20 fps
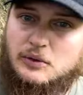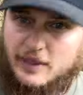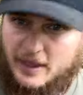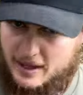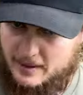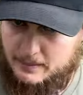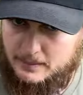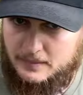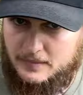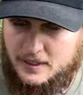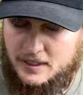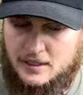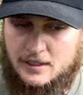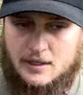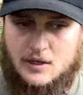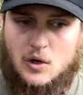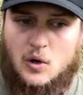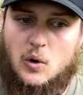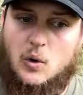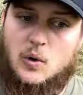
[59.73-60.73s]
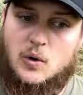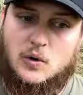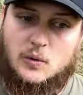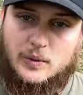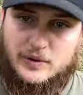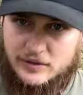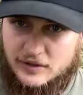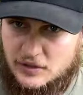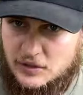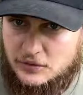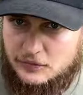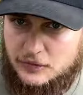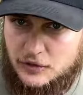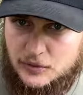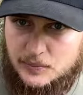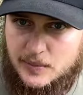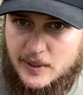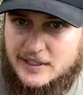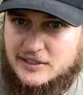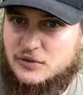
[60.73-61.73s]
them or within your
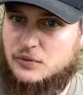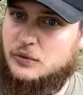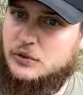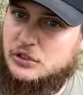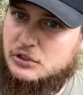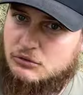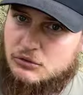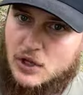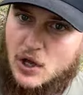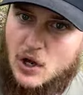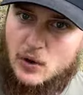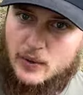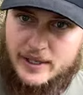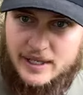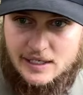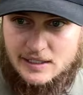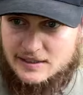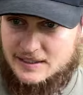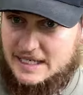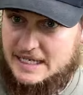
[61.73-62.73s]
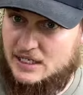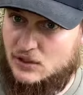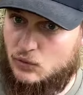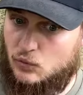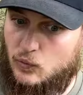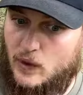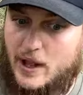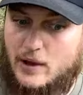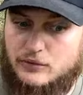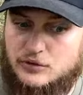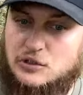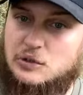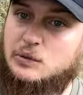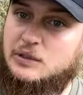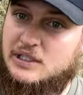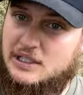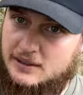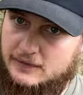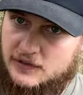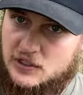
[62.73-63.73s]
food plots where you know it is in route to
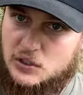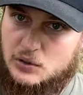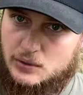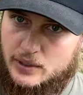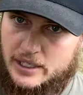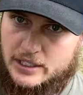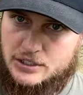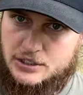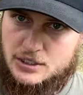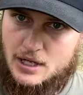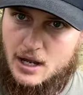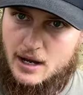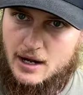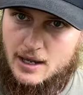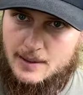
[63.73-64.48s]
give you a shot